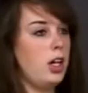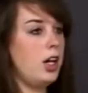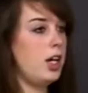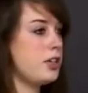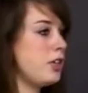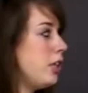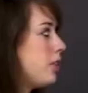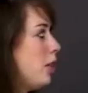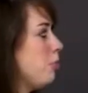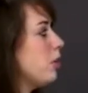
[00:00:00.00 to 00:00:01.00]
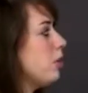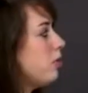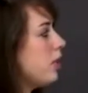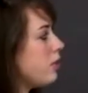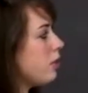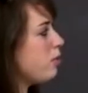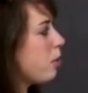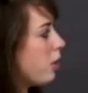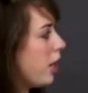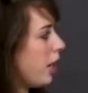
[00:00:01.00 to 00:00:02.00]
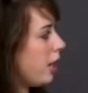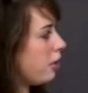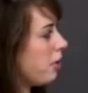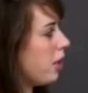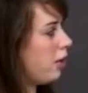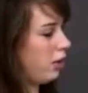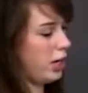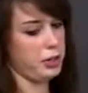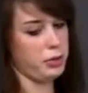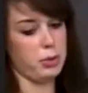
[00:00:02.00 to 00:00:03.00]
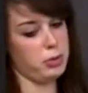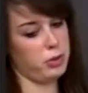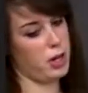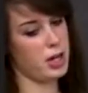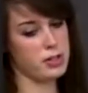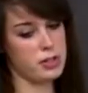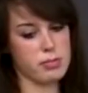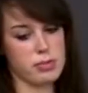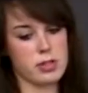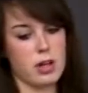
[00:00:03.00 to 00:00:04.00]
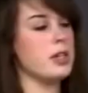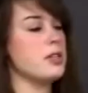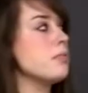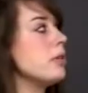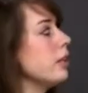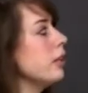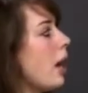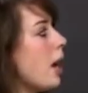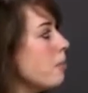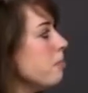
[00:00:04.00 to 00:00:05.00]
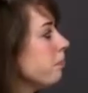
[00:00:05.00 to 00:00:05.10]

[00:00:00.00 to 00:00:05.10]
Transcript: A good example of this is Poa annua, or annual bluegrass, as we saw last week in lab.